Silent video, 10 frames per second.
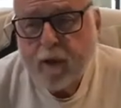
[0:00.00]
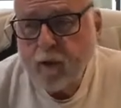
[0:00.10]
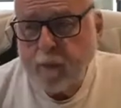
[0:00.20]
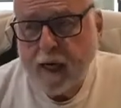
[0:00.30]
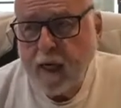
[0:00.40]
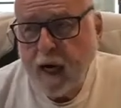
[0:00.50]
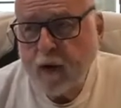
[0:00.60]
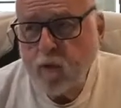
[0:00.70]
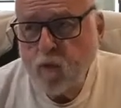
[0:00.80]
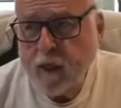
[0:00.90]
But I
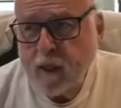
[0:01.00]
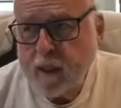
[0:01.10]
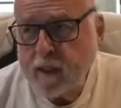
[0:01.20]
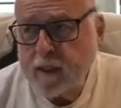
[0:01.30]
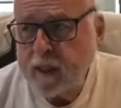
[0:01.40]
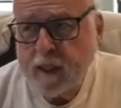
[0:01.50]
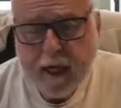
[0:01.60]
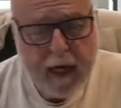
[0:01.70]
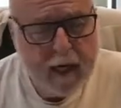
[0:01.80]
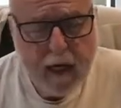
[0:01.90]
really, as I say
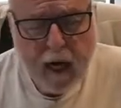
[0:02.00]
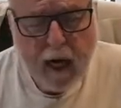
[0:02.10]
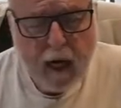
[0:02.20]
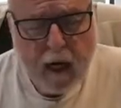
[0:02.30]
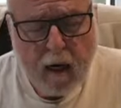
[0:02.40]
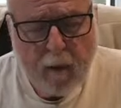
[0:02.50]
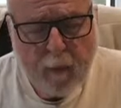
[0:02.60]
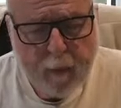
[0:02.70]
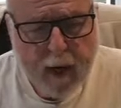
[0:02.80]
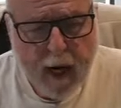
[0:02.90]
again,
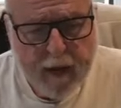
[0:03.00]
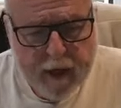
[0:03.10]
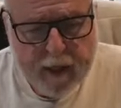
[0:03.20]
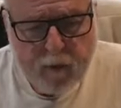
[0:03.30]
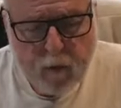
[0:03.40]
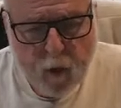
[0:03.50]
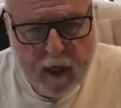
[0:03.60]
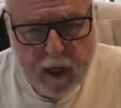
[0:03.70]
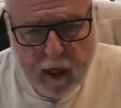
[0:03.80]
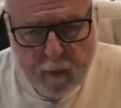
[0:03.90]
I think it's more
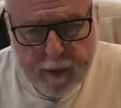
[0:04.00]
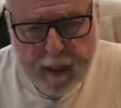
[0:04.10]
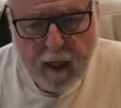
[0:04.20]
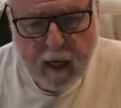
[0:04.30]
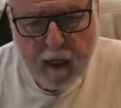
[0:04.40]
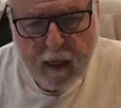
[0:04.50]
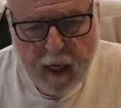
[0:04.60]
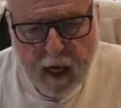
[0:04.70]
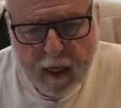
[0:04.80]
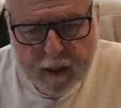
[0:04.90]
incumbent on
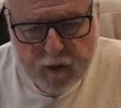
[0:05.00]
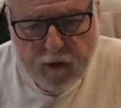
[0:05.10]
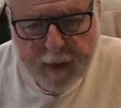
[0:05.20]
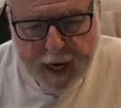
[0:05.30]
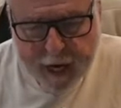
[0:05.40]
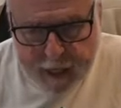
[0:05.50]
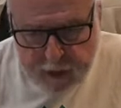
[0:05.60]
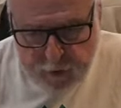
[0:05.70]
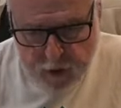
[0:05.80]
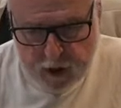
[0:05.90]
us from the
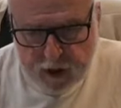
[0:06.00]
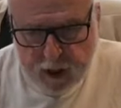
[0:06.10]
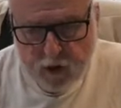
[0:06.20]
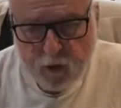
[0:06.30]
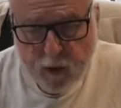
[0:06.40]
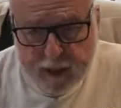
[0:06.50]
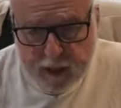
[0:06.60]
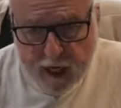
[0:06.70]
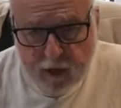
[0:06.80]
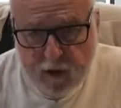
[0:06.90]
Addis Project to reach
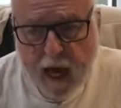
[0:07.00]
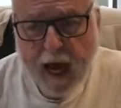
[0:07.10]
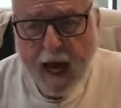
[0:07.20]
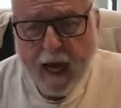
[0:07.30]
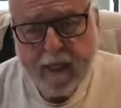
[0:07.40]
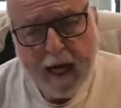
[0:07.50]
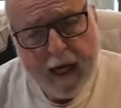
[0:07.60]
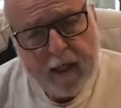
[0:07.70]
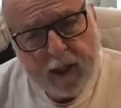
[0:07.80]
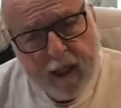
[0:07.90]
out and to
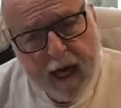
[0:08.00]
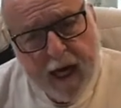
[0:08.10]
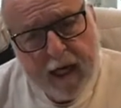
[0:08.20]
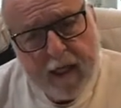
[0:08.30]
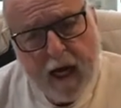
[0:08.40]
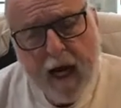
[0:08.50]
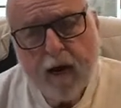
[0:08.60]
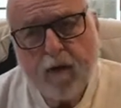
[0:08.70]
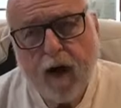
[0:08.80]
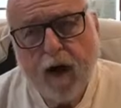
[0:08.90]
educate
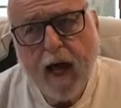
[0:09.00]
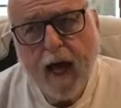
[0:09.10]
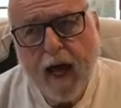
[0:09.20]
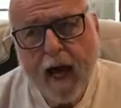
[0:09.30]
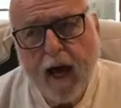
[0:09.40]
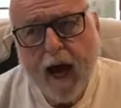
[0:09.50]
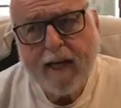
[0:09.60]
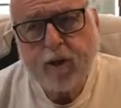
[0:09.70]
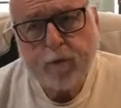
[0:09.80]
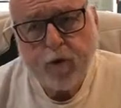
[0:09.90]

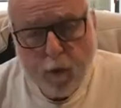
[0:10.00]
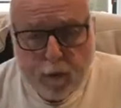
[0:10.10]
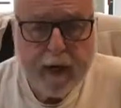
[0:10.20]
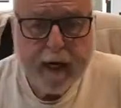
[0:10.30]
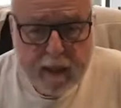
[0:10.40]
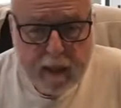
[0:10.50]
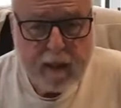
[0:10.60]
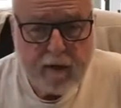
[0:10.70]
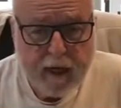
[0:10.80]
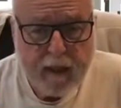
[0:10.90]
as appropriate,
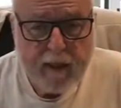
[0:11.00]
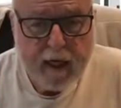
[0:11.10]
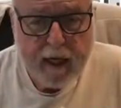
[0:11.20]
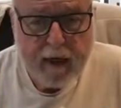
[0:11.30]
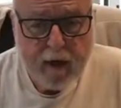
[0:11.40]
if I can say.